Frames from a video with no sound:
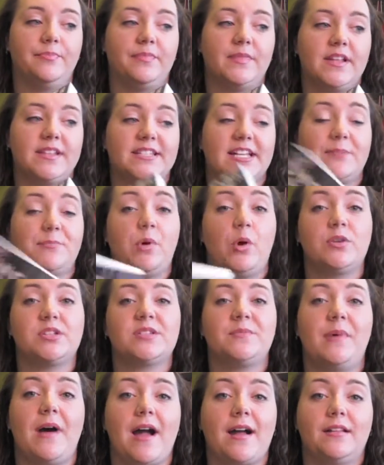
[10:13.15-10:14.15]
it's like
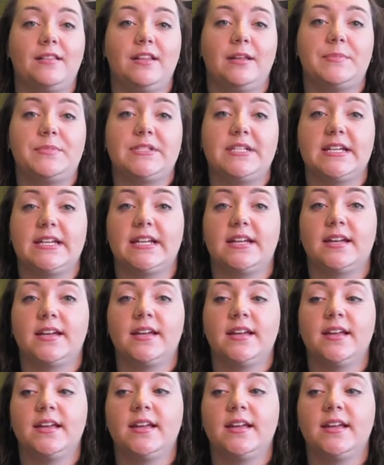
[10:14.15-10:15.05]
post-apocalyptic